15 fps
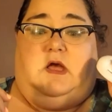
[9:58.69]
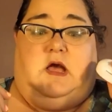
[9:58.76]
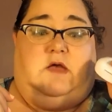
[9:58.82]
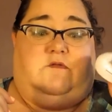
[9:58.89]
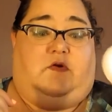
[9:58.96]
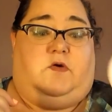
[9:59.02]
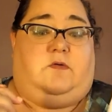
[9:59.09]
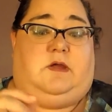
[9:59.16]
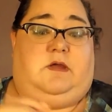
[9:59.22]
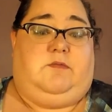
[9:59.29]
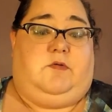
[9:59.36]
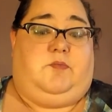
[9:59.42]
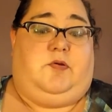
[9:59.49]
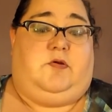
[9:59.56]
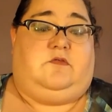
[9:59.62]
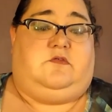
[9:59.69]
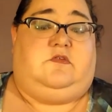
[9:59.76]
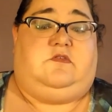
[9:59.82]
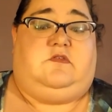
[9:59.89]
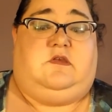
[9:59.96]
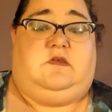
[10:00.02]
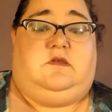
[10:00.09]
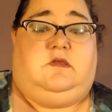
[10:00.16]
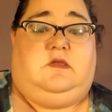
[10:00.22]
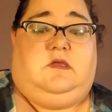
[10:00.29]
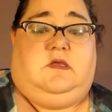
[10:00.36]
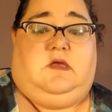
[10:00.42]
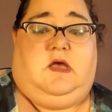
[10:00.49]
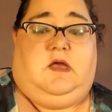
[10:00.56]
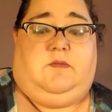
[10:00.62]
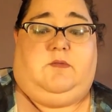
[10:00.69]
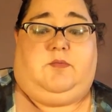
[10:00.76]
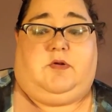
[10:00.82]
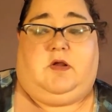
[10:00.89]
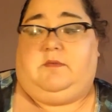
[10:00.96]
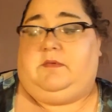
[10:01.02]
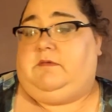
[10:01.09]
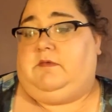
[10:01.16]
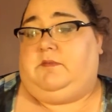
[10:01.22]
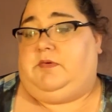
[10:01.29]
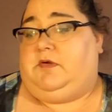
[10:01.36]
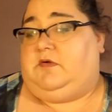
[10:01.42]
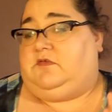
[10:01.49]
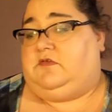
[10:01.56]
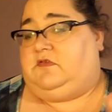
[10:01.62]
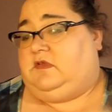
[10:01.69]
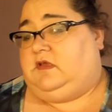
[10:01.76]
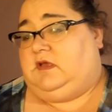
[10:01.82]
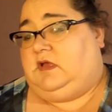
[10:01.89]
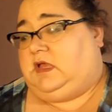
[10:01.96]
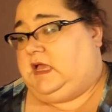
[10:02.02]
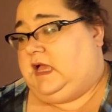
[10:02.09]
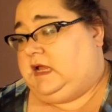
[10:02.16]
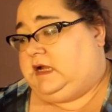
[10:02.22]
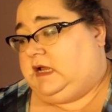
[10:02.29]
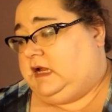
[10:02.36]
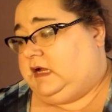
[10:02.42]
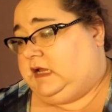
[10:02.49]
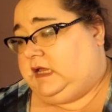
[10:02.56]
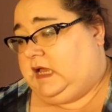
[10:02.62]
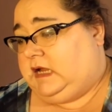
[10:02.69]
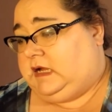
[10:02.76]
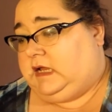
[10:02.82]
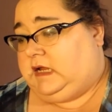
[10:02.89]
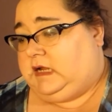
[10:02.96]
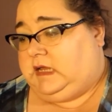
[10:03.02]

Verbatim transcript: I've already repurchased it. I will probably repurchase it again and again and